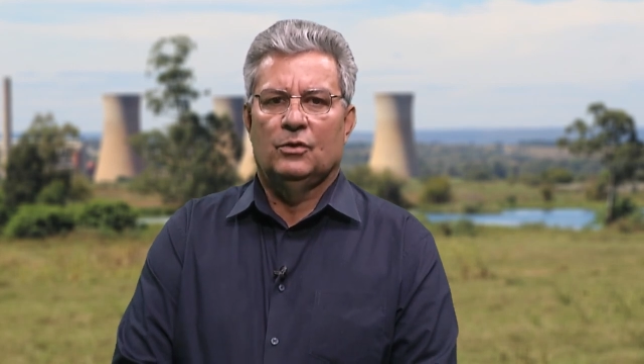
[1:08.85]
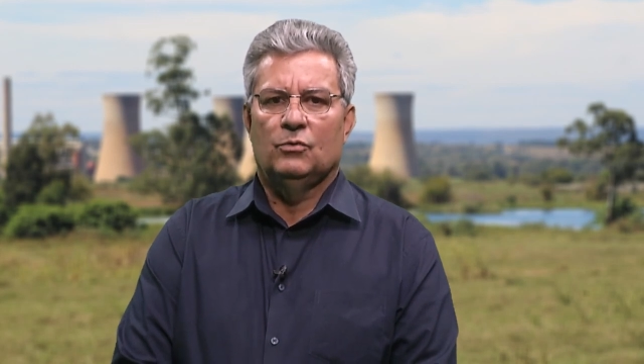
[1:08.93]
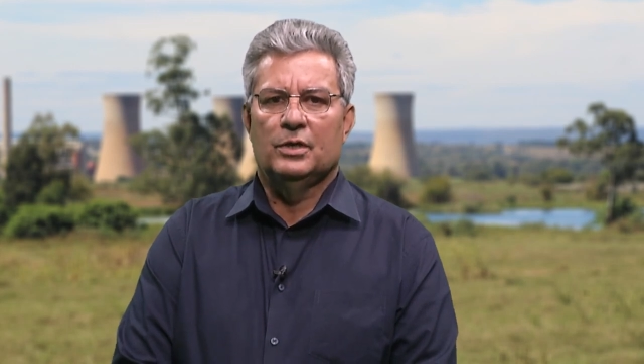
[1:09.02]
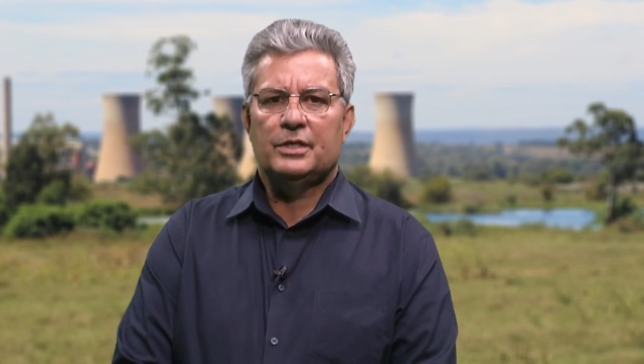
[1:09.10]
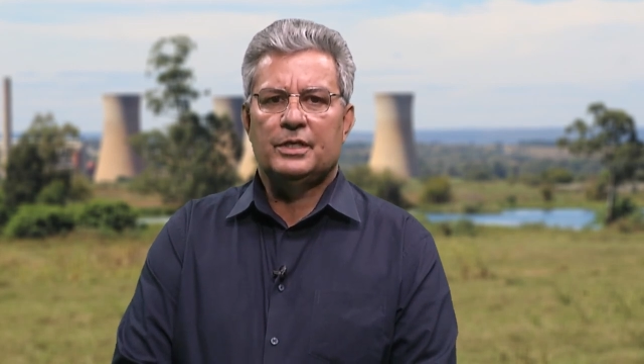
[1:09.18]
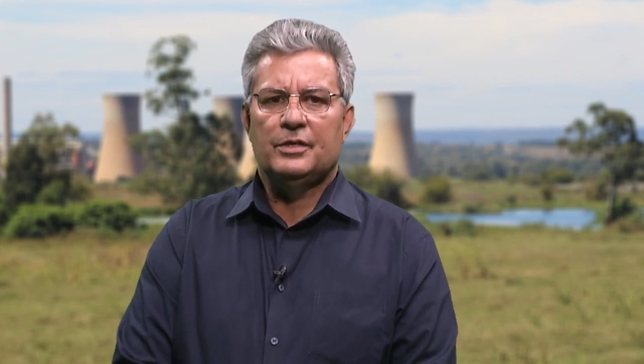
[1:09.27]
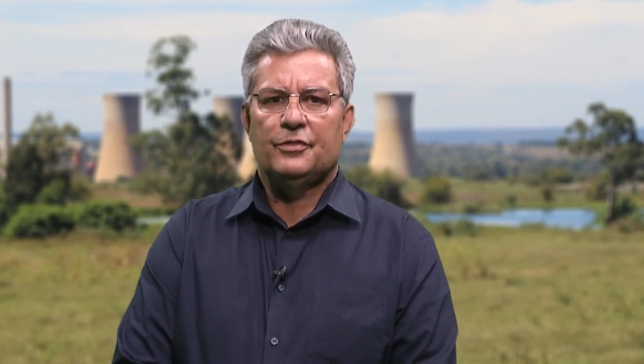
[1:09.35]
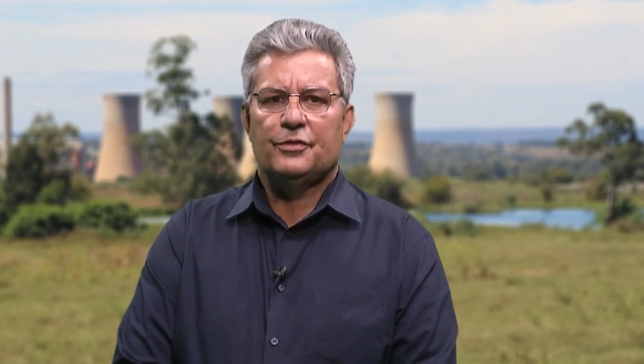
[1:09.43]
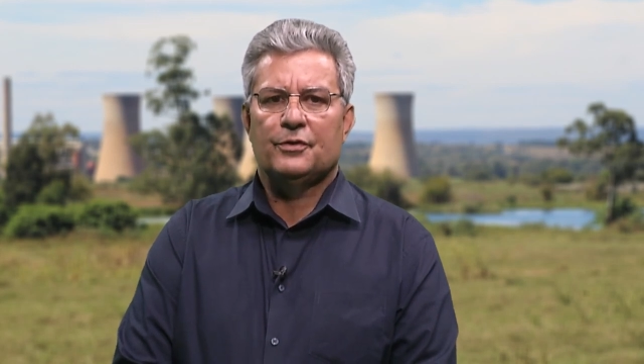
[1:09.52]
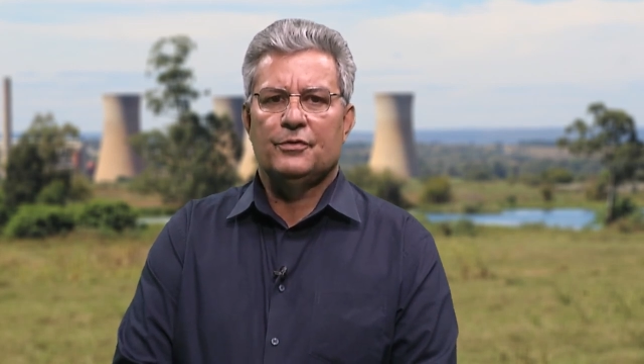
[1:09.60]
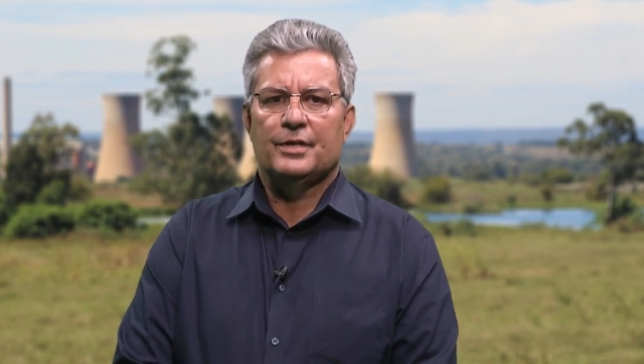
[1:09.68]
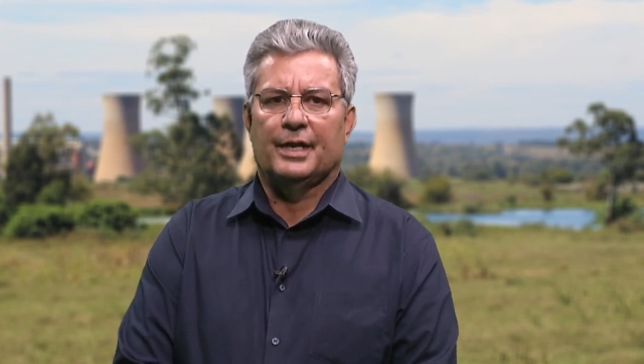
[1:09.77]
working
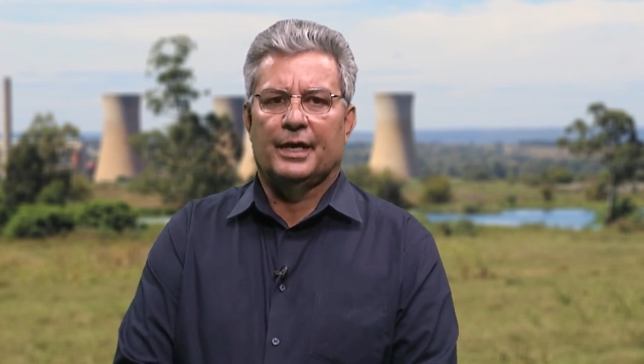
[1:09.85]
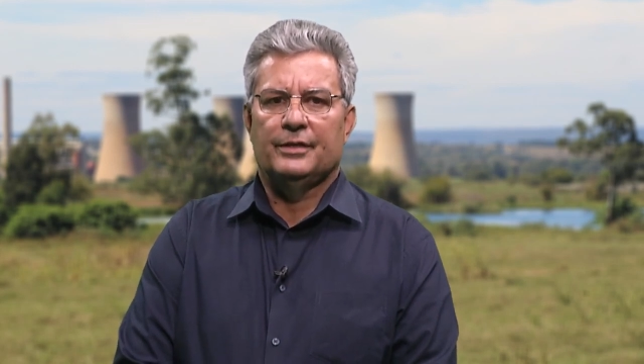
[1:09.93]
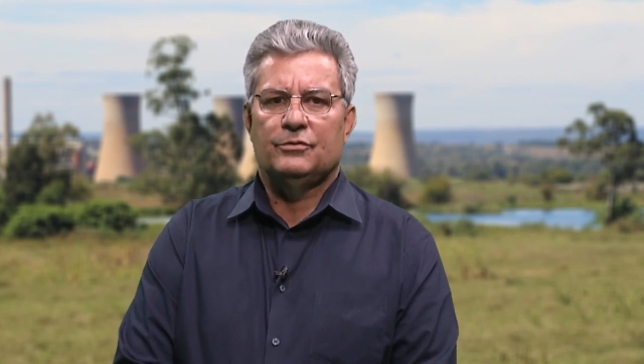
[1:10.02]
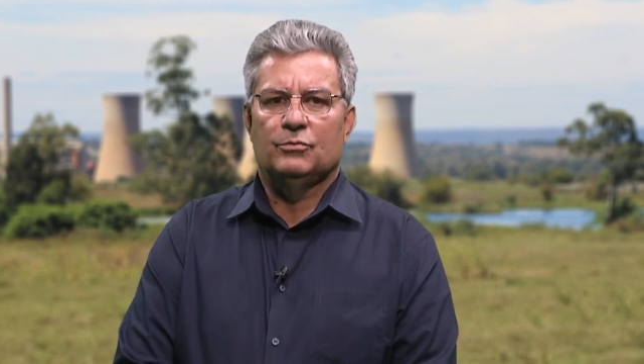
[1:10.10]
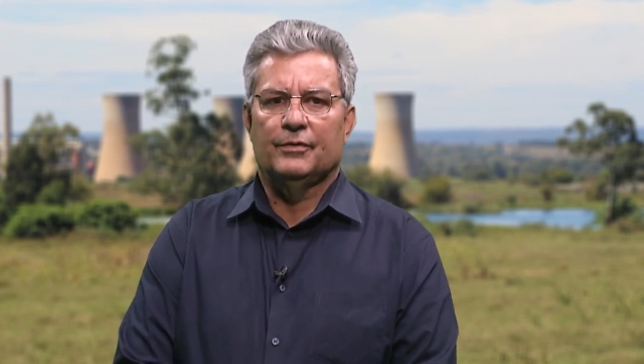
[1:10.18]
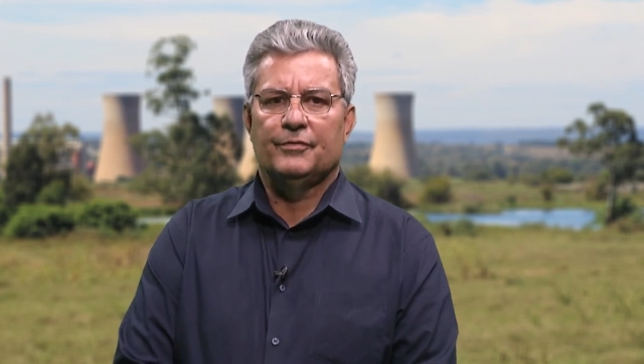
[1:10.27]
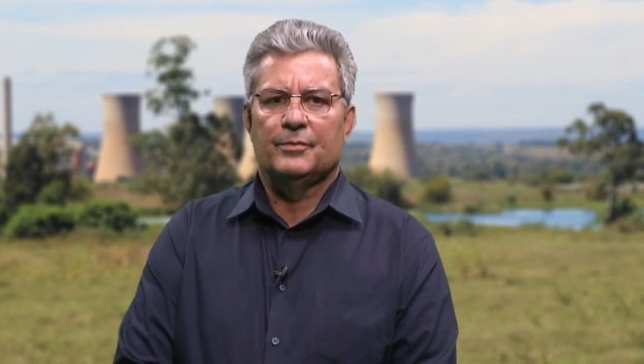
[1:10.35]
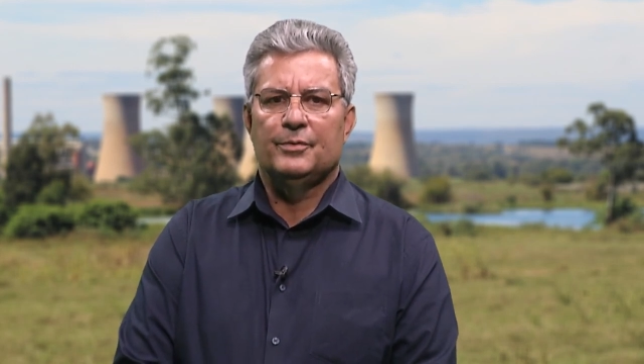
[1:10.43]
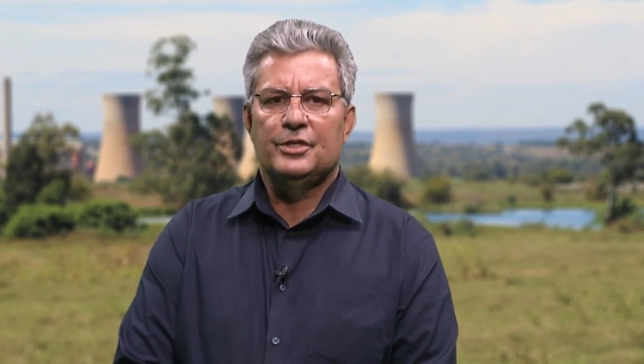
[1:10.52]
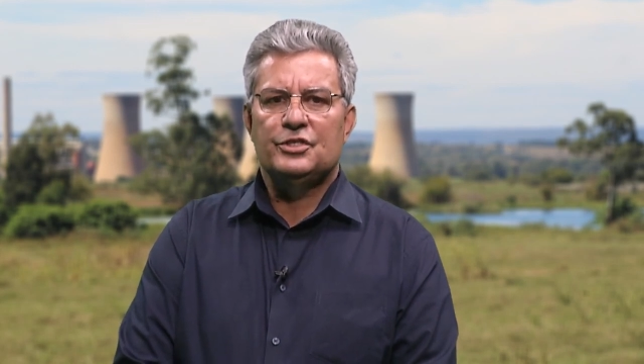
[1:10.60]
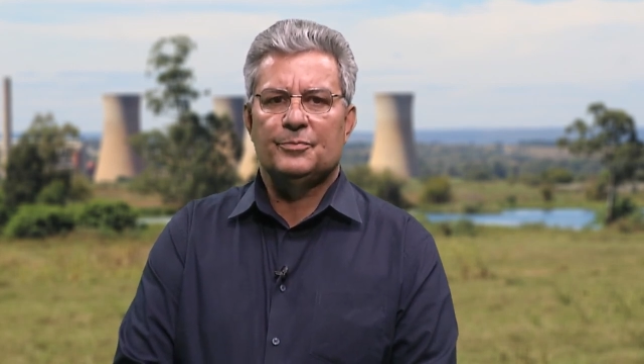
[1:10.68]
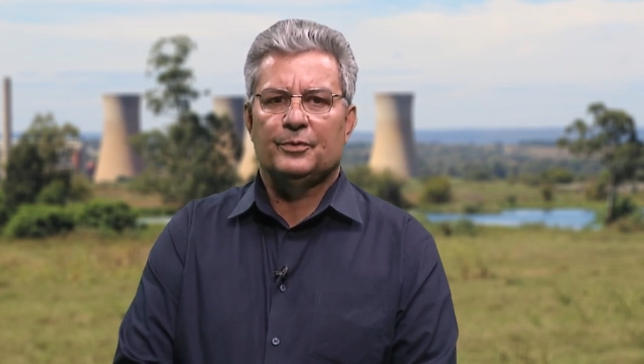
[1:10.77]
through the night with the
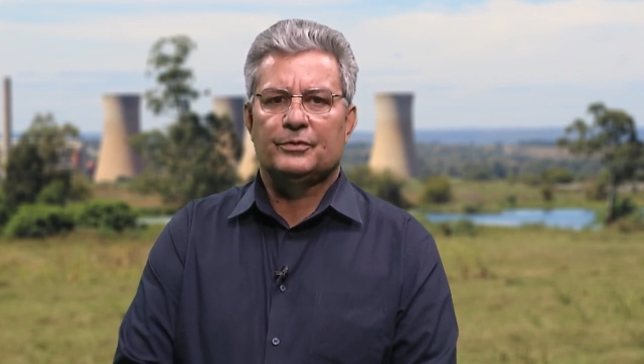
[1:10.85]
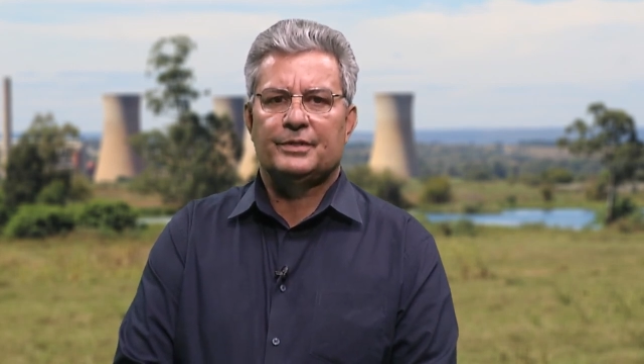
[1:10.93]
municipal